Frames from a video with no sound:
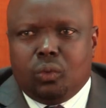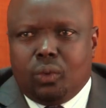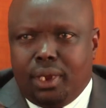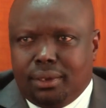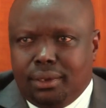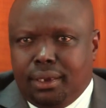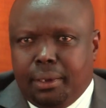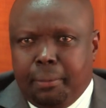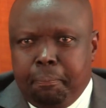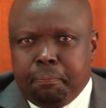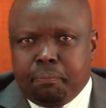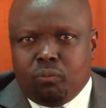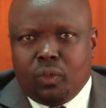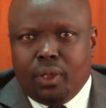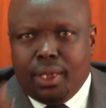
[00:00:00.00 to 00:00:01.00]
na shida.
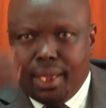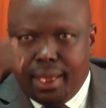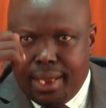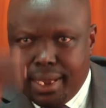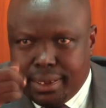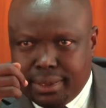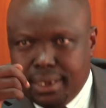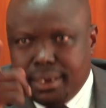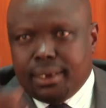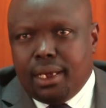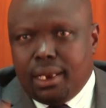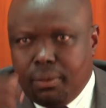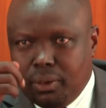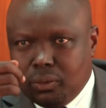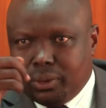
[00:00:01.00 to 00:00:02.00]
And I think,
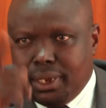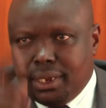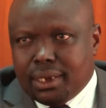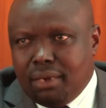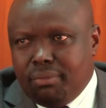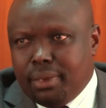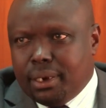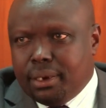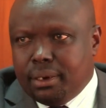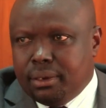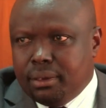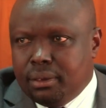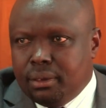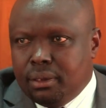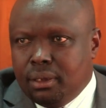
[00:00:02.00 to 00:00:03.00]
and I want to tell the government,
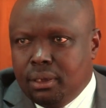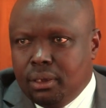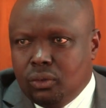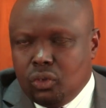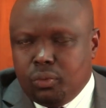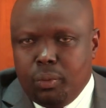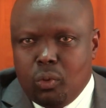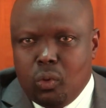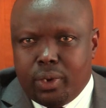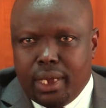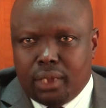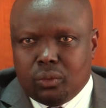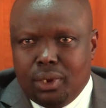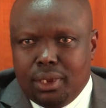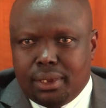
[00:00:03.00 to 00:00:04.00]
those people who
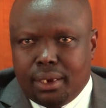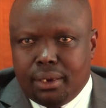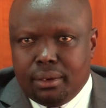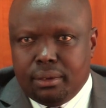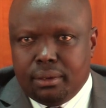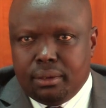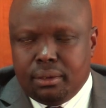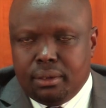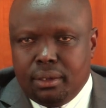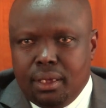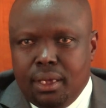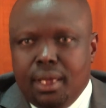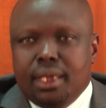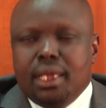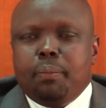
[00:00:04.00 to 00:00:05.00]
care to listen,
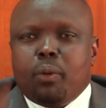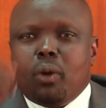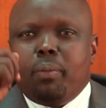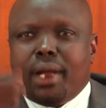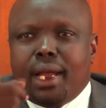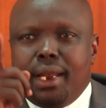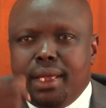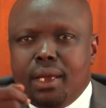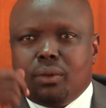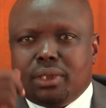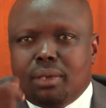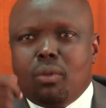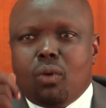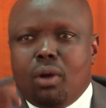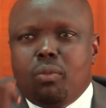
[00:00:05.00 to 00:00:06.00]
Hii propaganda ya
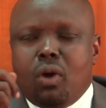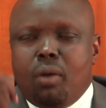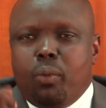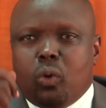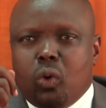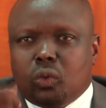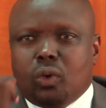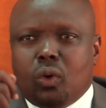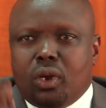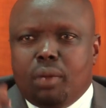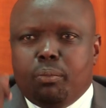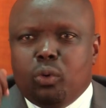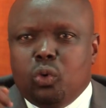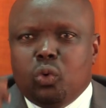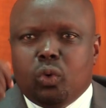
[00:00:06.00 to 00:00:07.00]
kusema kwamba wapokoto wako na
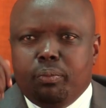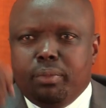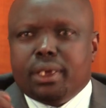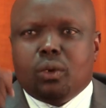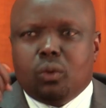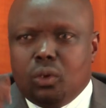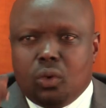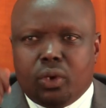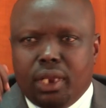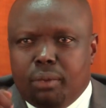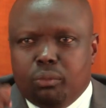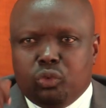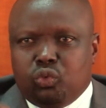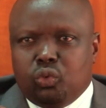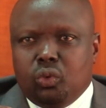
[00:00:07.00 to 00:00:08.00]
bunduki mingi kuliko kila
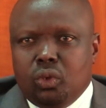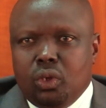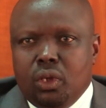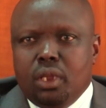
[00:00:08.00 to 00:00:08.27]
mtu